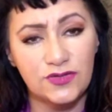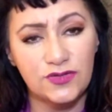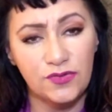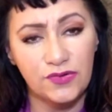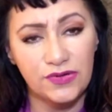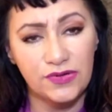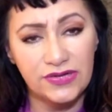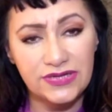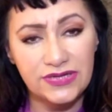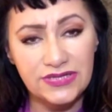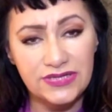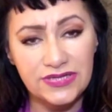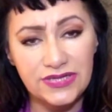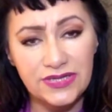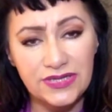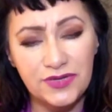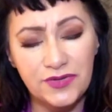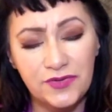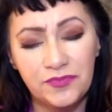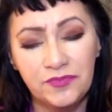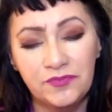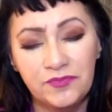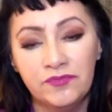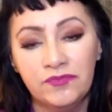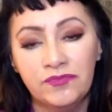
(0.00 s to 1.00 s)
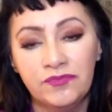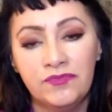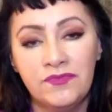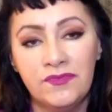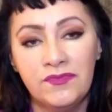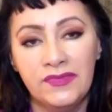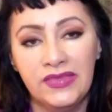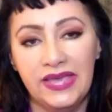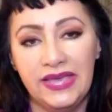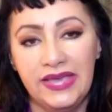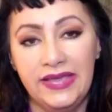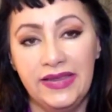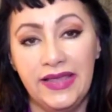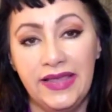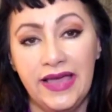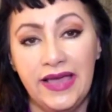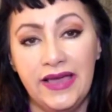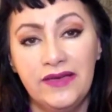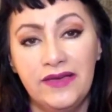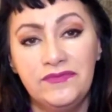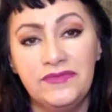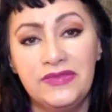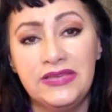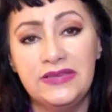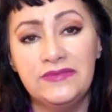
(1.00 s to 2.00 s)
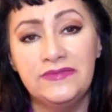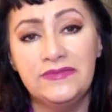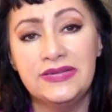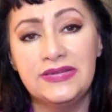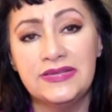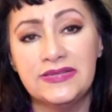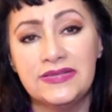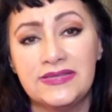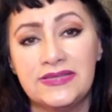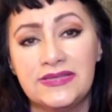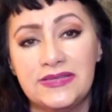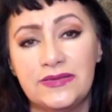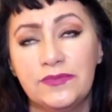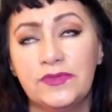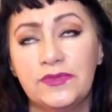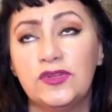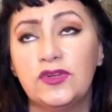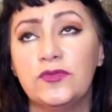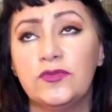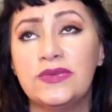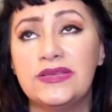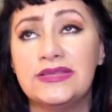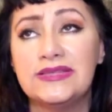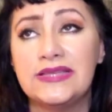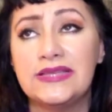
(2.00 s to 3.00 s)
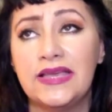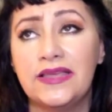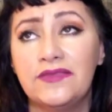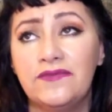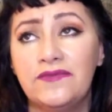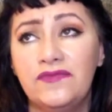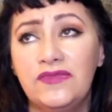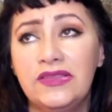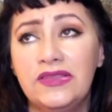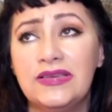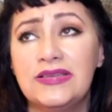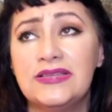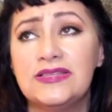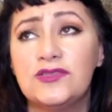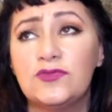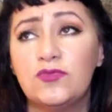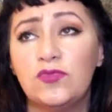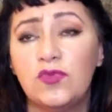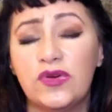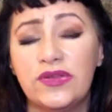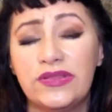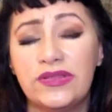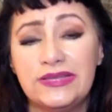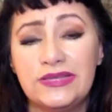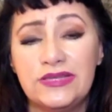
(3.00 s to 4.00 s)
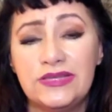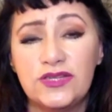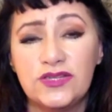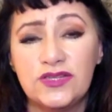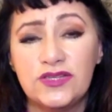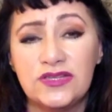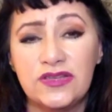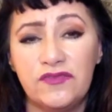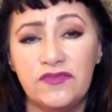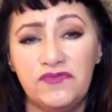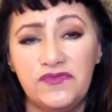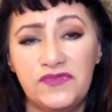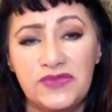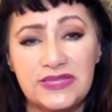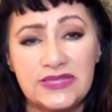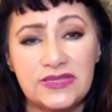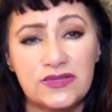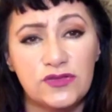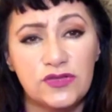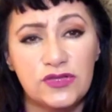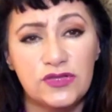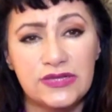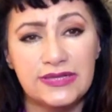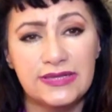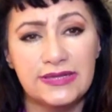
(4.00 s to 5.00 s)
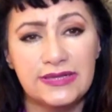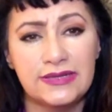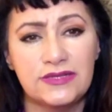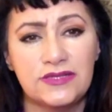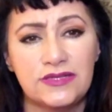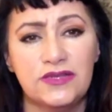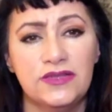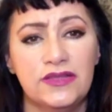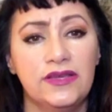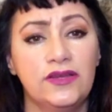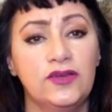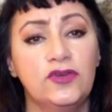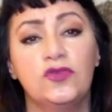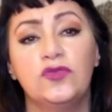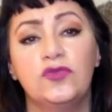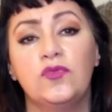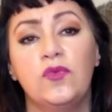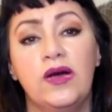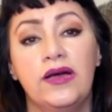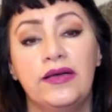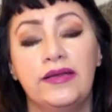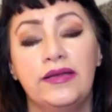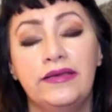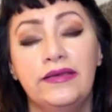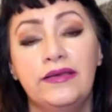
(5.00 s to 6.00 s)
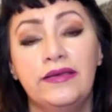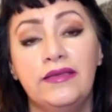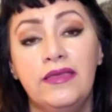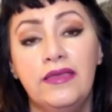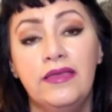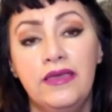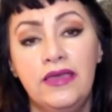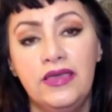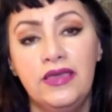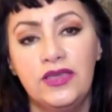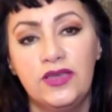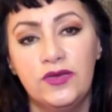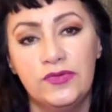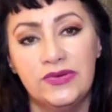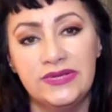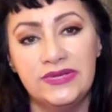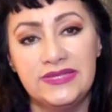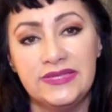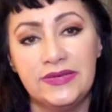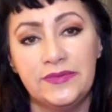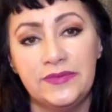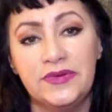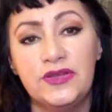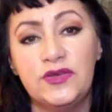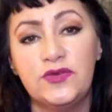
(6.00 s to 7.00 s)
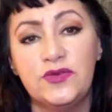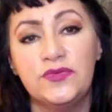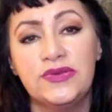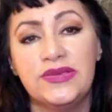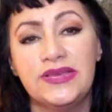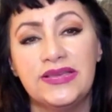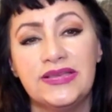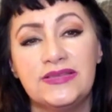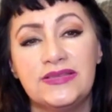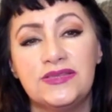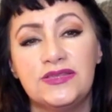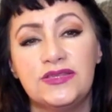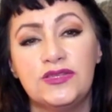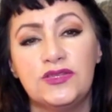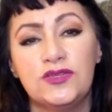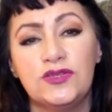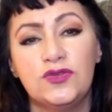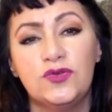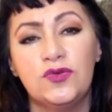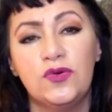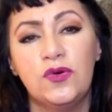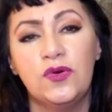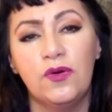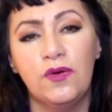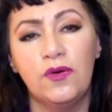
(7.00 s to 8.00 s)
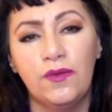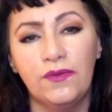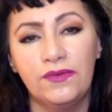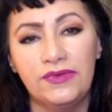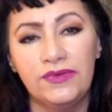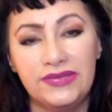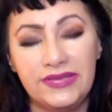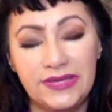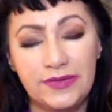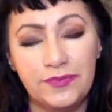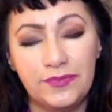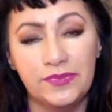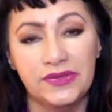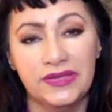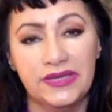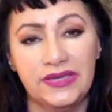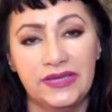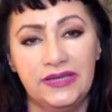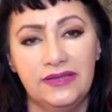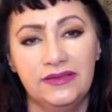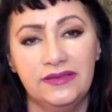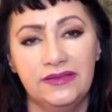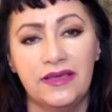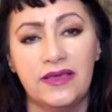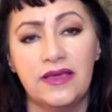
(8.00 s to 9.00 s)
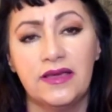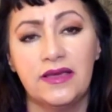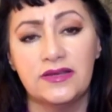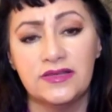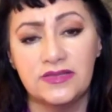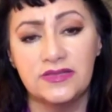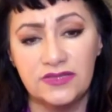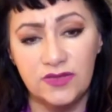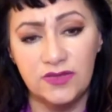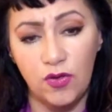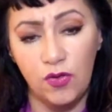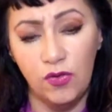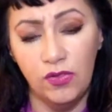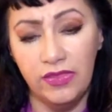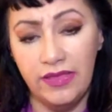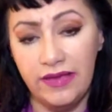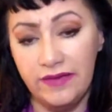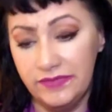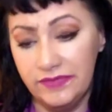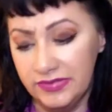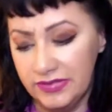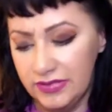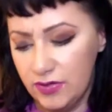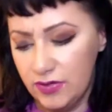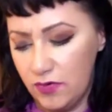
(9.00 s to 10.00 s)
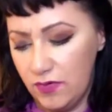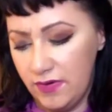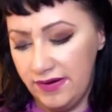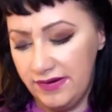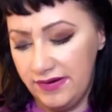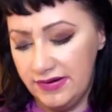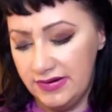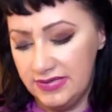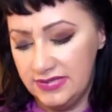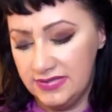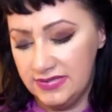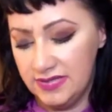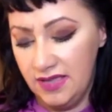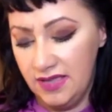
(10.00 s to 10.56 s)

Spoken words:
towards you, and have even a similar, because I feel like it's more than just a physical connection that you're wanting. You want somebody who gets you deeply, like on a soul level, Aquarius.